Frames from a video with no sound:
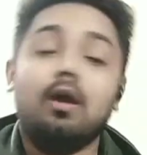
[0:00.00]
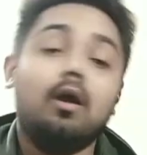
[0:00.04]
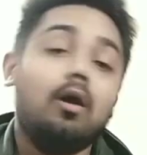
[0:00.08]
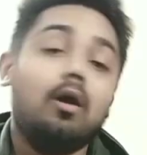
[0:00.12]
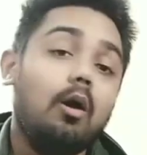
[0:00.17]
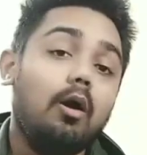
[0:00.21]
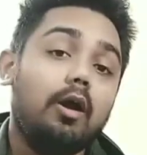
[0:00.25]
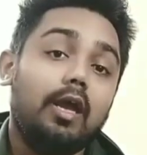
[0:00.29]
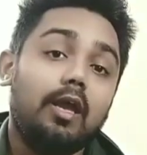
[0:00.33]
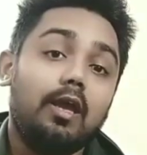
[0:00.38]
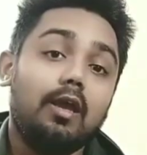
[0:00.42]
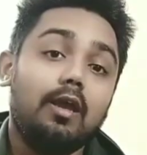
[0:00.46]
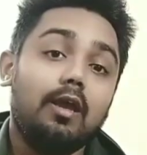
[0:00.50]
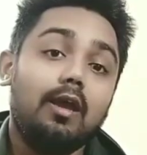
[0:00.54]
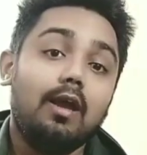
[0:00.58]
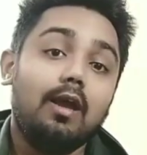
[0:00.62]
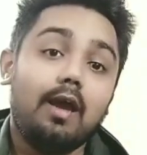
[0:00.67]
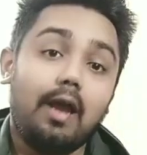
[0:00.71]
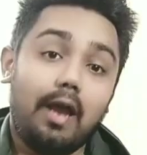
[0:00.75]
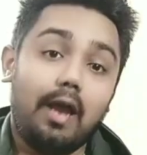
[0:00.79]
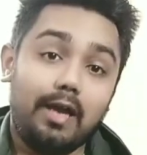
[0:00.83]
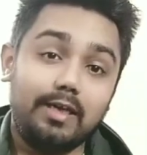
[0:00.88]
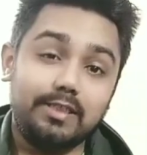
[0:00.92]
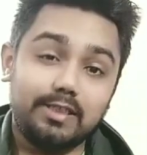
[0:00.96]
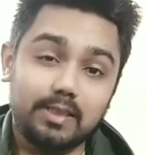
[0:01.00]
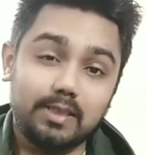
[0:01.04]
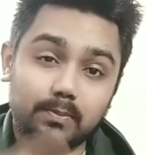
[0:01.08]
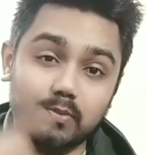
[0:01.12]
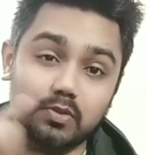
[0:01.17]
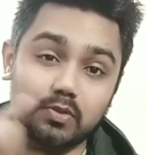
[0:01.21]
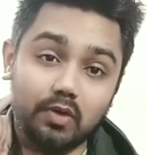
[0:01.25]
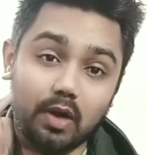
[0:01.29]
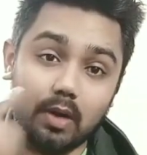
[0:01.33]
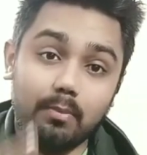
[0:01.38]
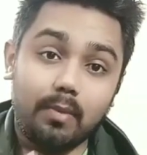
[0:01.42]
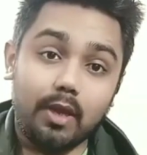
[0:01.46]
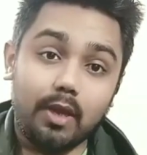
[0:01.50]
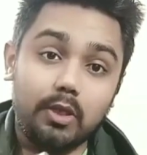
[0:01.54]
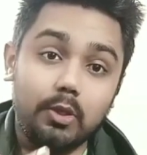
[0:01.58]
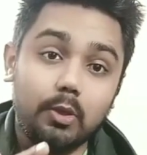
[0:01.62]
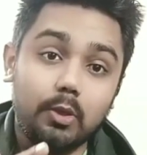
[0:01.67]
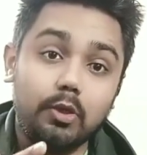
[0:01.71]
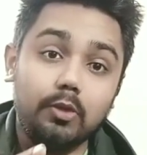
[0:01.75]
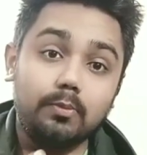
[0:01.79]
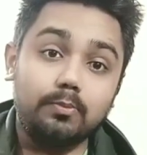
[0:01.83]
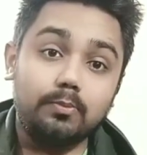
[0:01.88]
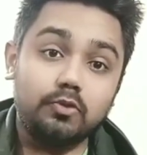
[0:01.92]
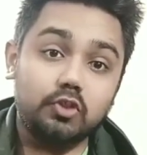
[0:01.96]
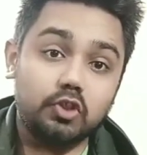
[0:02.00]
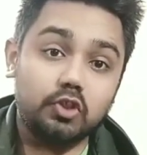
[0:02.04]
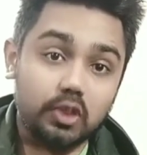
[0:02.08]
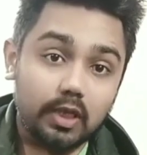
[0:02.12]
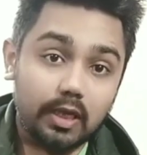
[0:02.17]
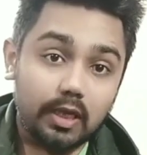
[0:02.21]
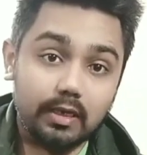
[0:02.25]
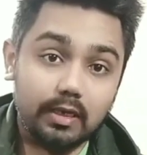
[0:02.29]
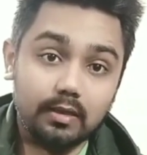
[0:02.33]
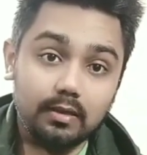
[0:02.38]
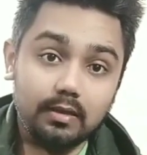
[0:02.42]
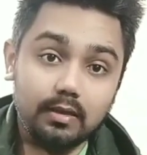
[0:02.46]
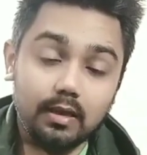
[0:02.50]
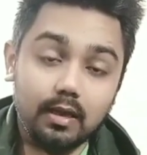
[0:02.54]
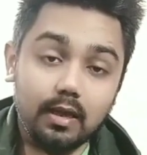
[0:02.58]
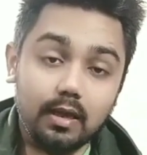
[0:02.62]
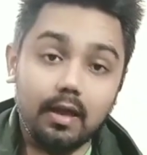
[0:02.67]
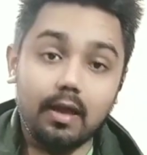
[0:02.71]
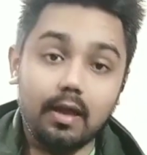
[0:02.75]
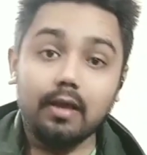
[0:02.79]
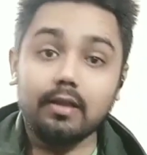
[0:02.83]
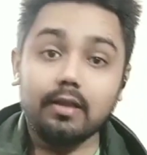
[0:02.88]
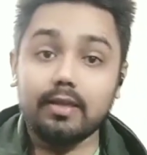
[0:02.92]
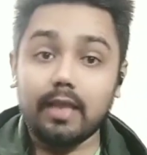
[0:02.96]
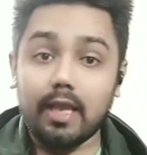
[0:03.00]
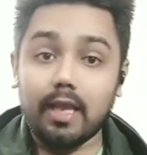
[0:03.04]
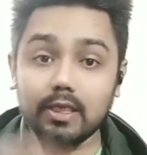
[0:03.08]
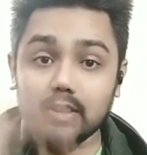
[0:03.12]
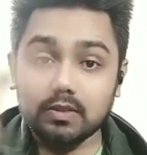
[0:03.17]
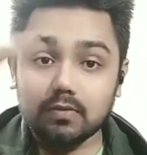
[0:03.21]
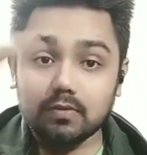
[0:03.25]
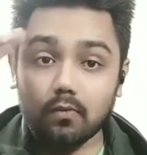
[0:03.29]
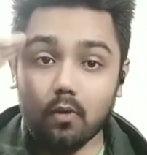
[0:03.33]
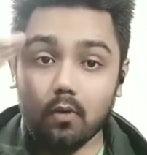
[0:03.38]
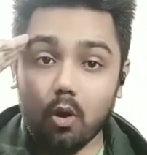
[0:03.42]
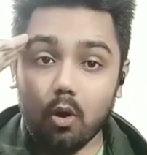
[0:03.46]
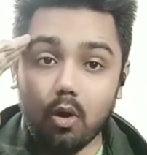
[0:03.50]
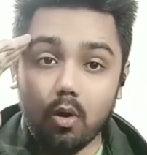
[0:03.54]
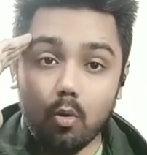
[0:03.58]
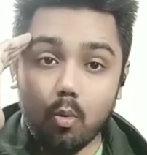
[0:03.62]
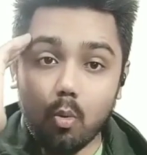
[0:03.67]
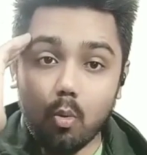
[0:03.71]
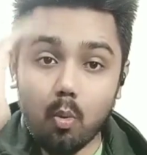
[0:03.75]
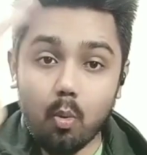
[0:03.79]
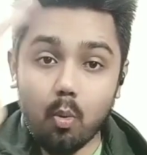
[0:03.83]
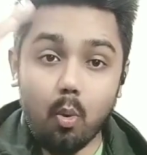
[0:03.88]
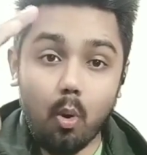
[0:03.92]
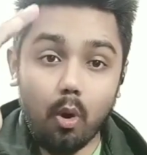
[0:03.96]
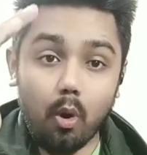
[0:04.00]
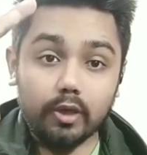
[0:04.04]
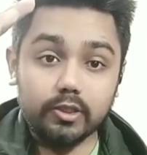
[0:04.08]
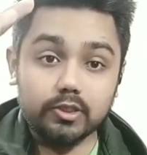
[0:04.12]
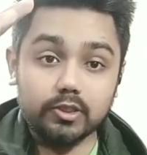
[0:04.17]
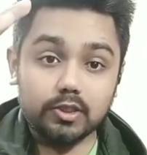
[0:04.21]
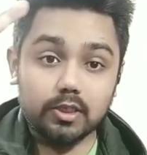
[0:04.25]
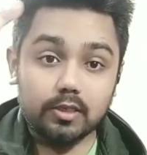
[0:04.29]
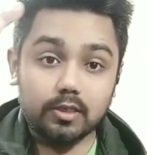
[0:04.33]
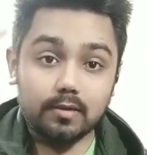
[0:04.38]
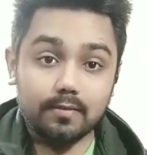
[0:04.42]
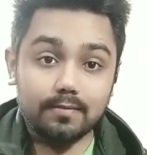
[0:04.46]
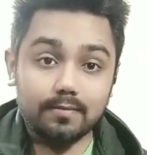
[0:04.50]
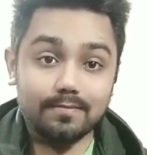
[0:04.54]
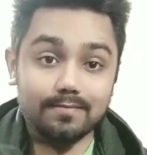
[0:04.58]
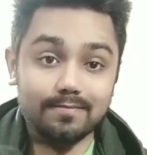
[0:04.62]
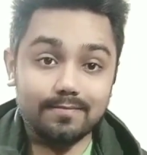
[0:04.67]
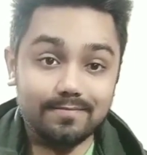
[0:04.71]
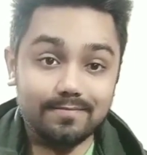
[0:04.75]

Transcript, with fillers: Okay, and subscribe my YouTube channel. Thanks for watching.